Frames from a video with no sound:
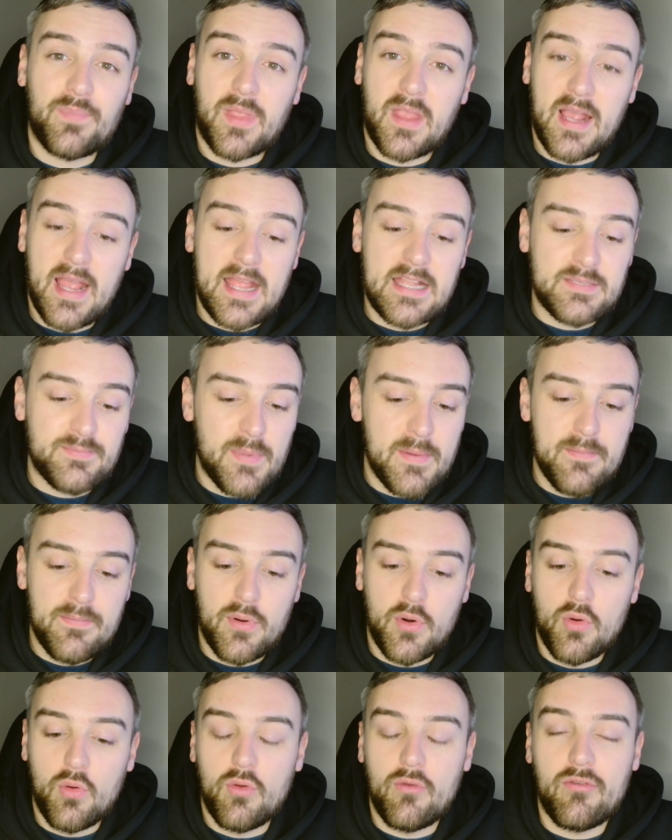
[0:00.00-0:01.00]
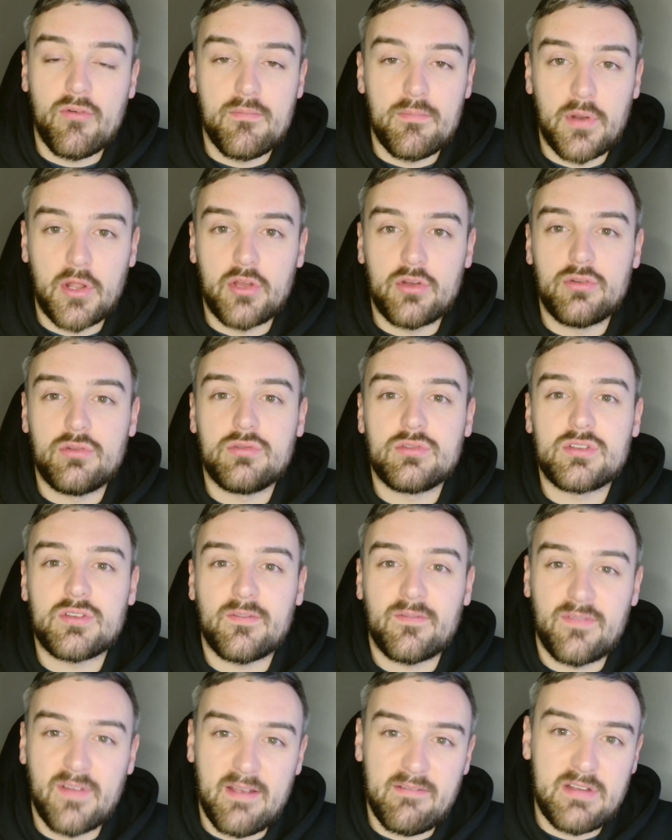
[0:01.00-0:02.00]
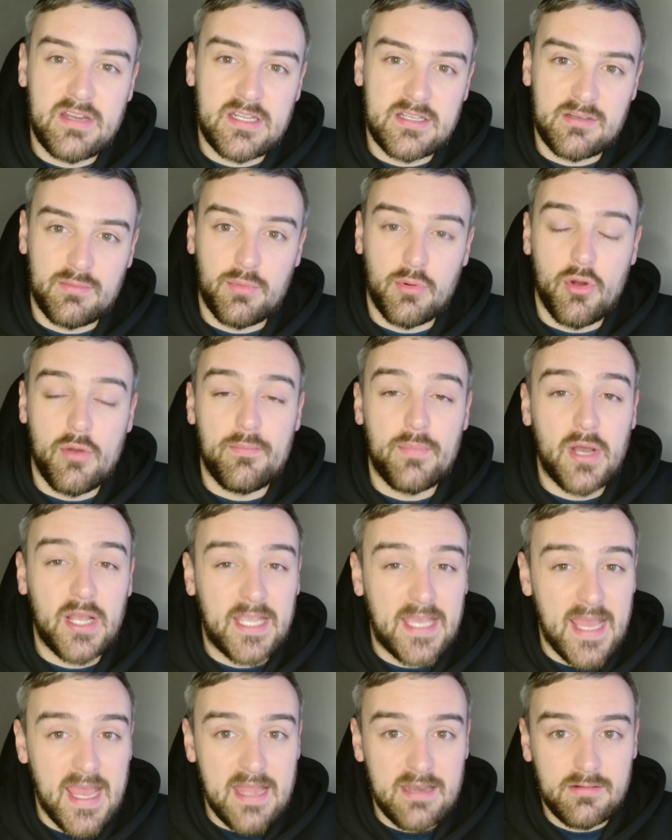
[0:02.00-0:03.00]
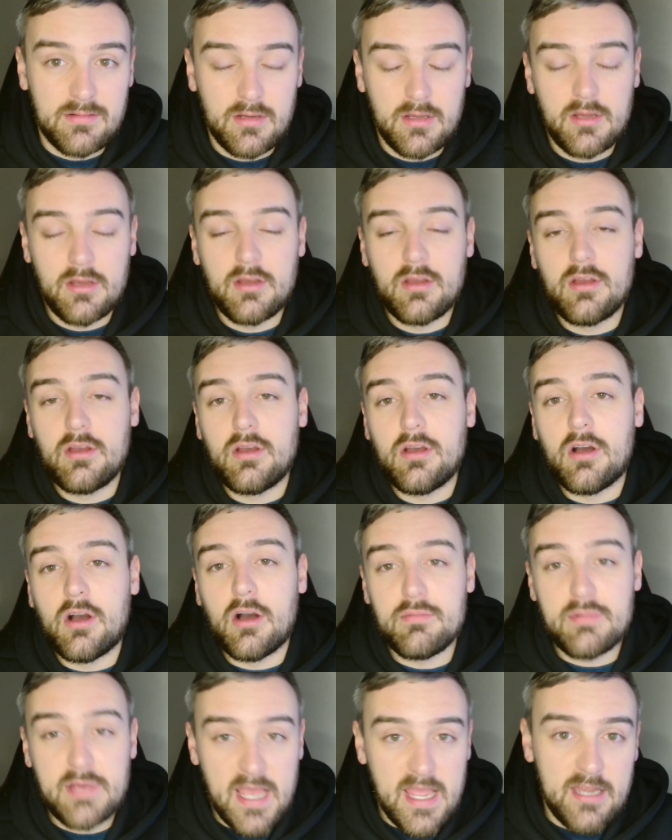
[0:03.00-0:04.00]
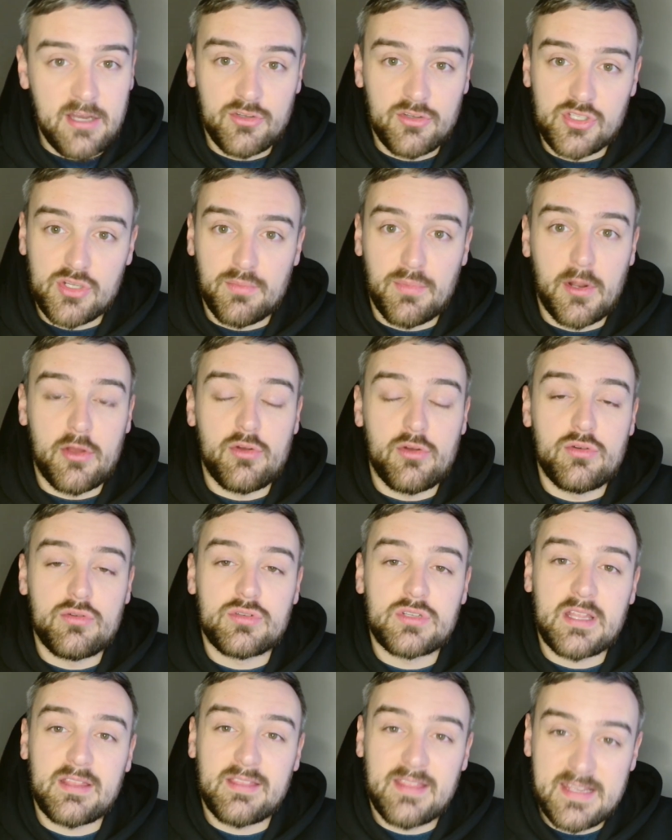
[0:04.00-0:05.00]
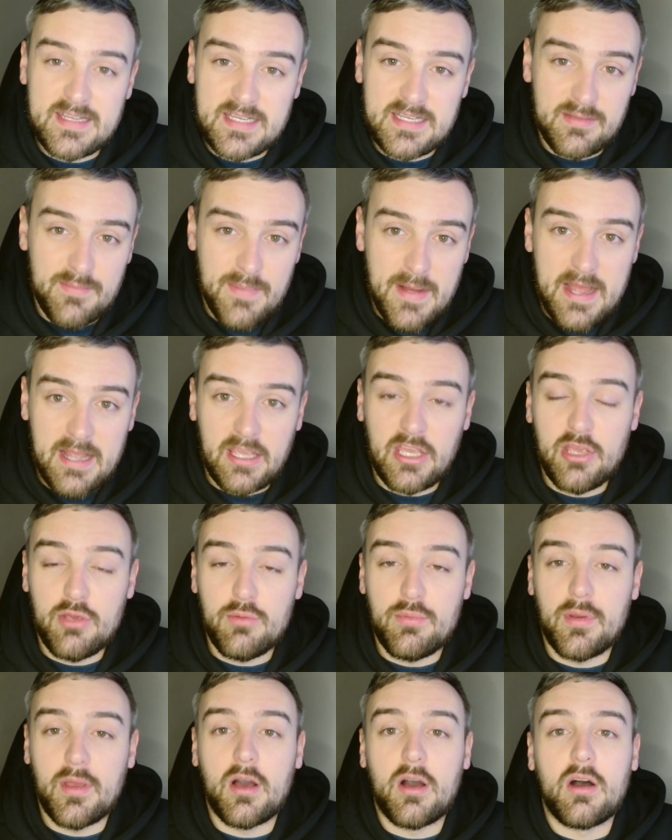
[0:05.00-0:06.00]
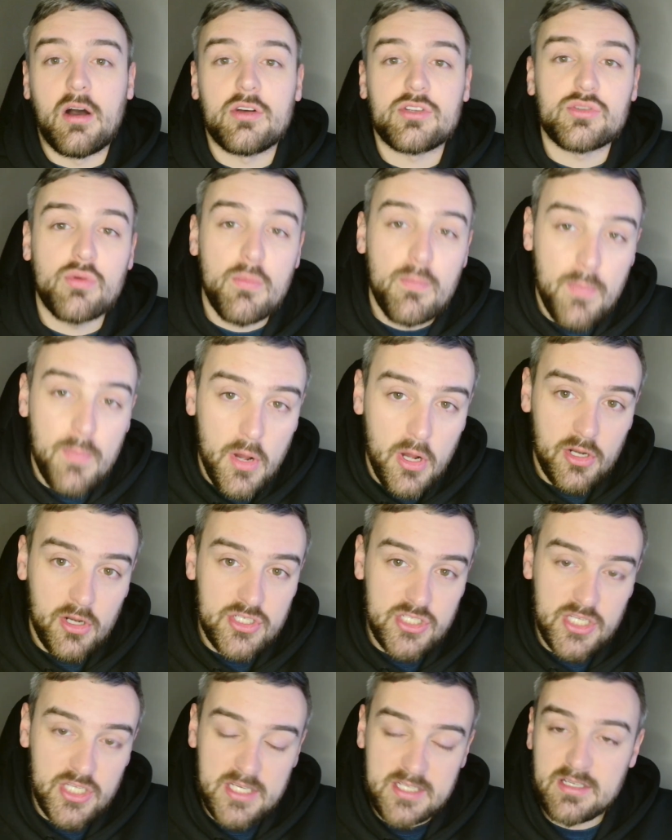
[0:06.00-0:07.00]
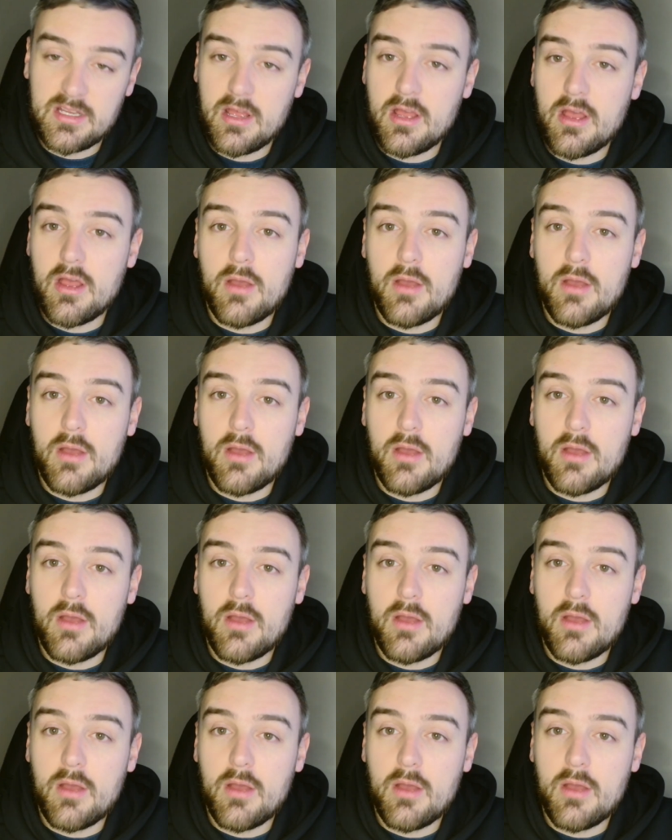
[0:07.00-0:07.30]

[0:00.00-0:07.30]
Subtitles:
it's been poor from Blues, very disappointed. But again, I'm getting onto Blues. This is about QPR, so apologies.